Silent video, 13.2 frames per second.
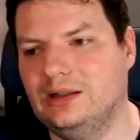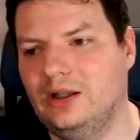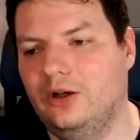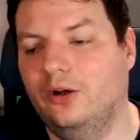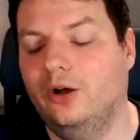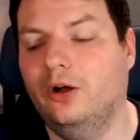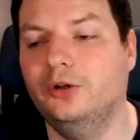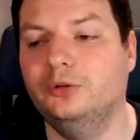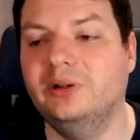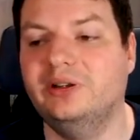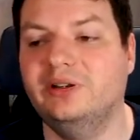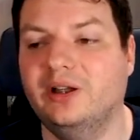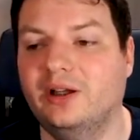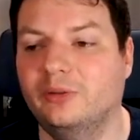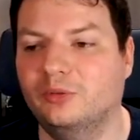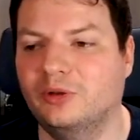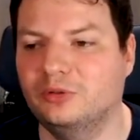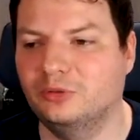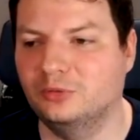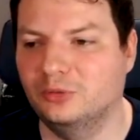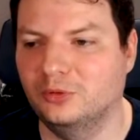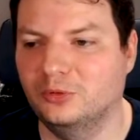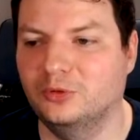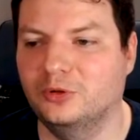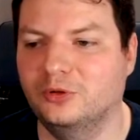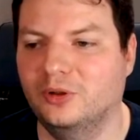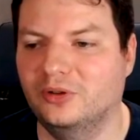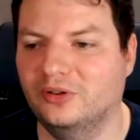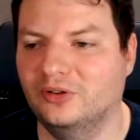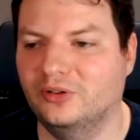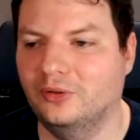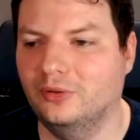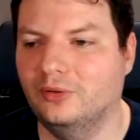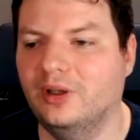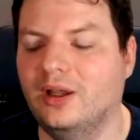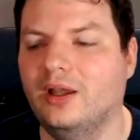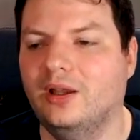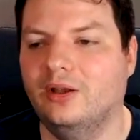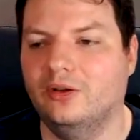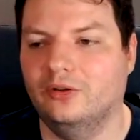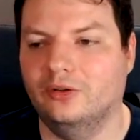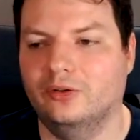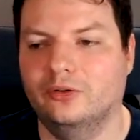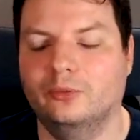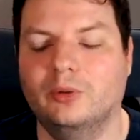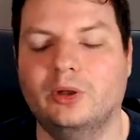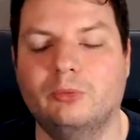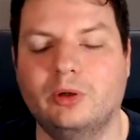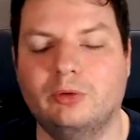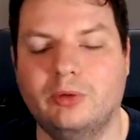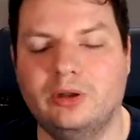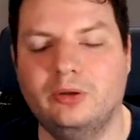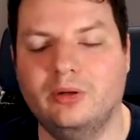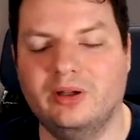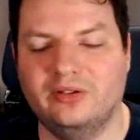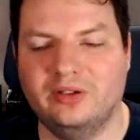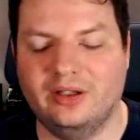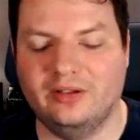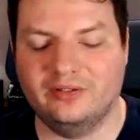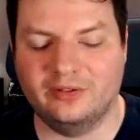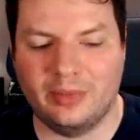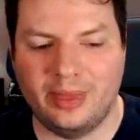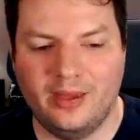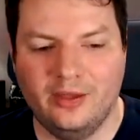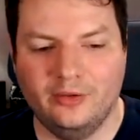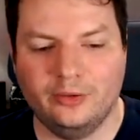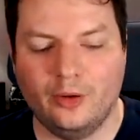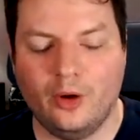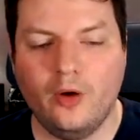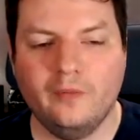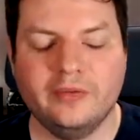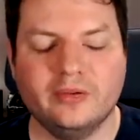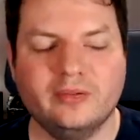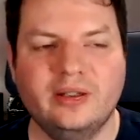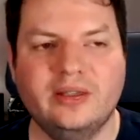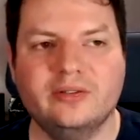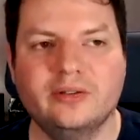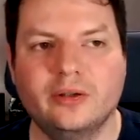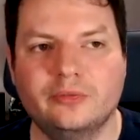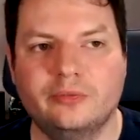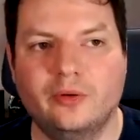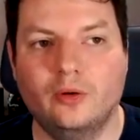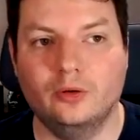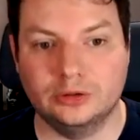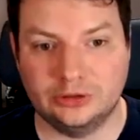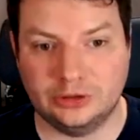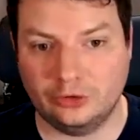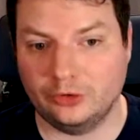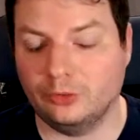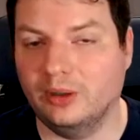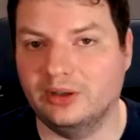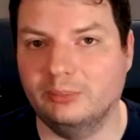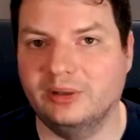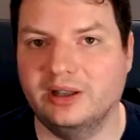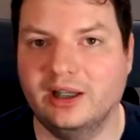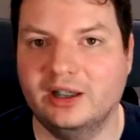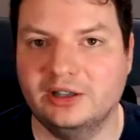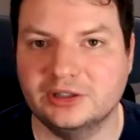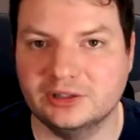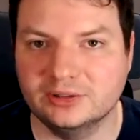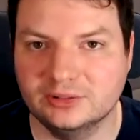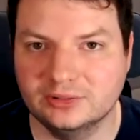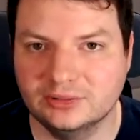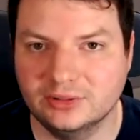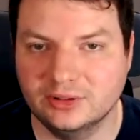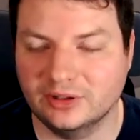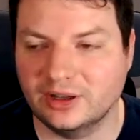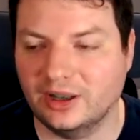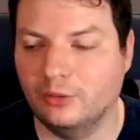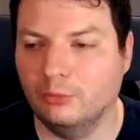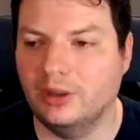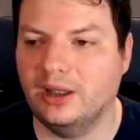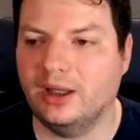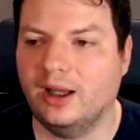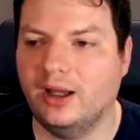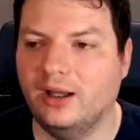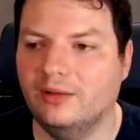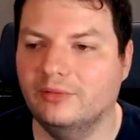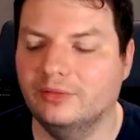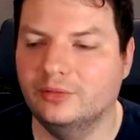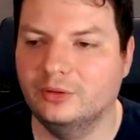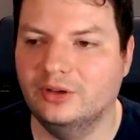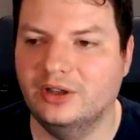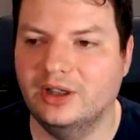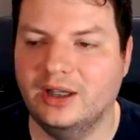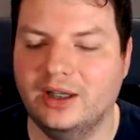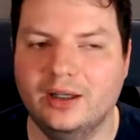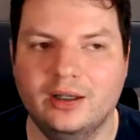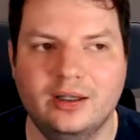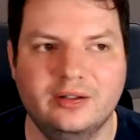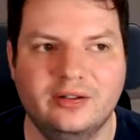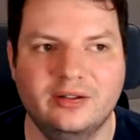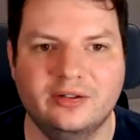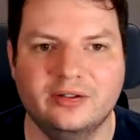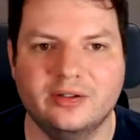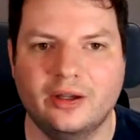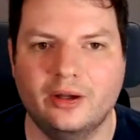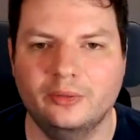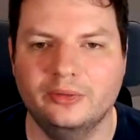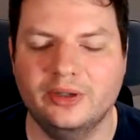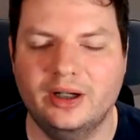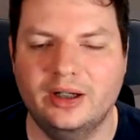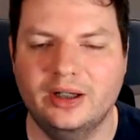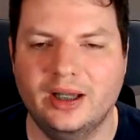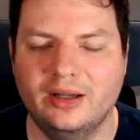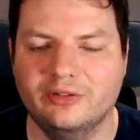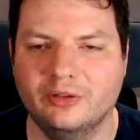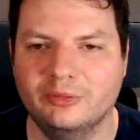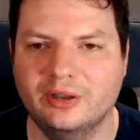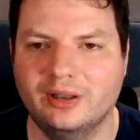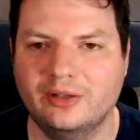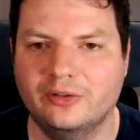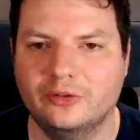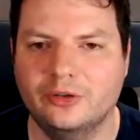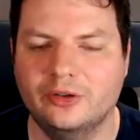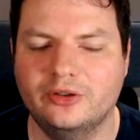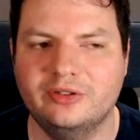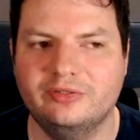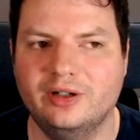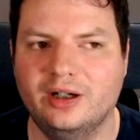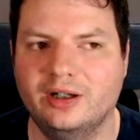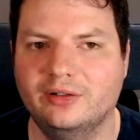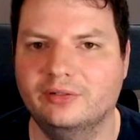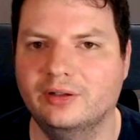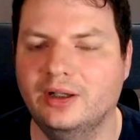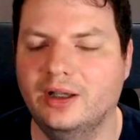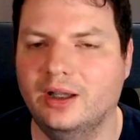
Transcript: 100 times what you understood, what we do as tests. So obviously it's not for just one application. Okay, we have today in this count, I have something like 35